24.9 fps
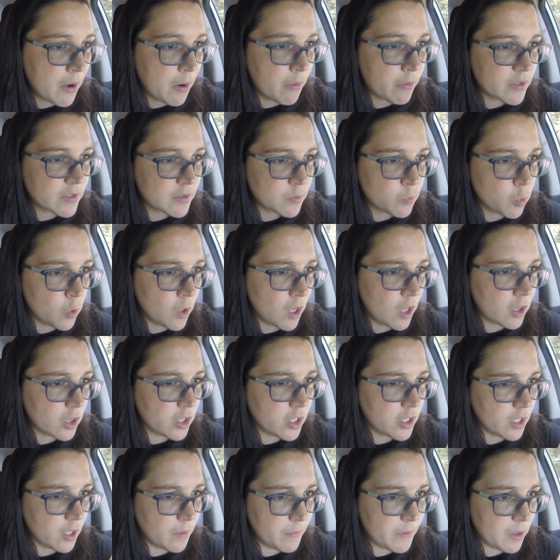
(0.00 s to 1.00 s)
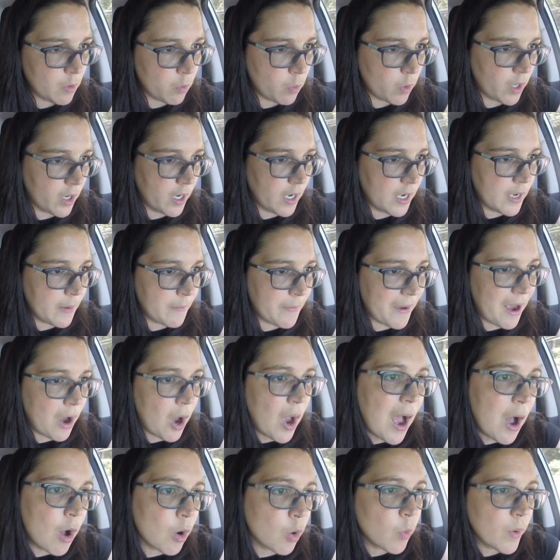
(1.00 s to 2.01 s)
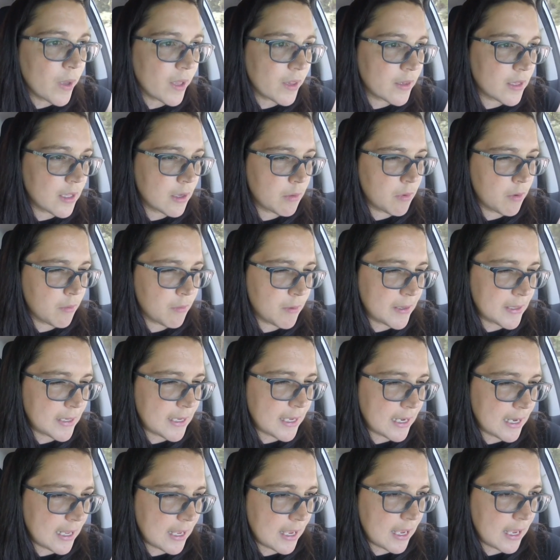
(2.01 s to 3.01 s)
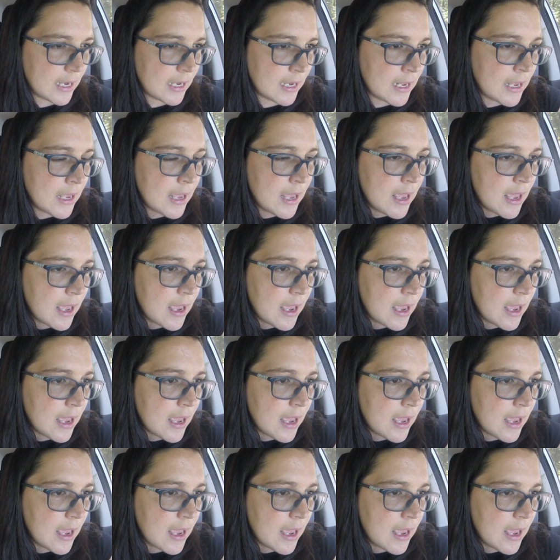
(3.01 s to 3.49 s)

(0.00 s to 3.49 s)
I was a little bit worried about how quickly we would get in